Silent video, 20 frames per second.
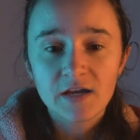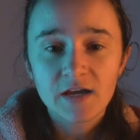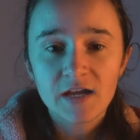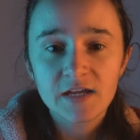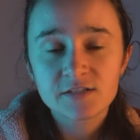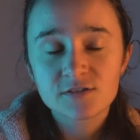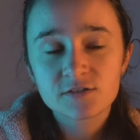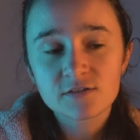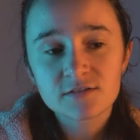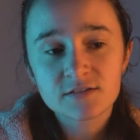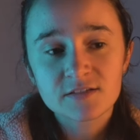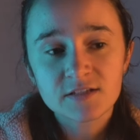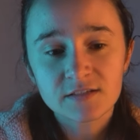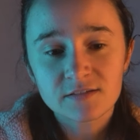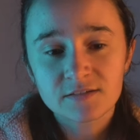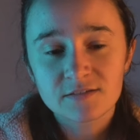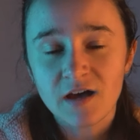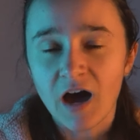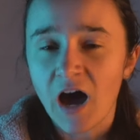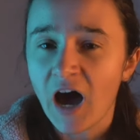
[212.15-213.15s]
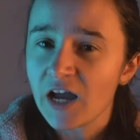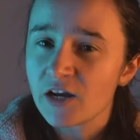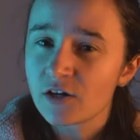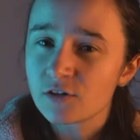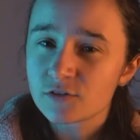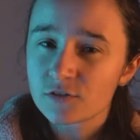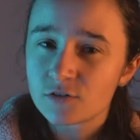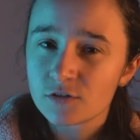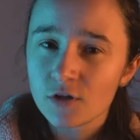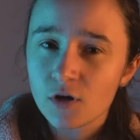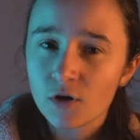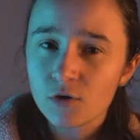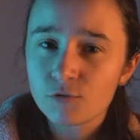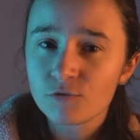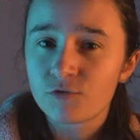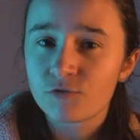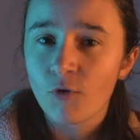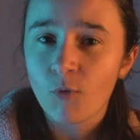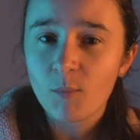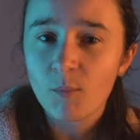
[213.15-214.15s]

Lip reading: It's just that I got known for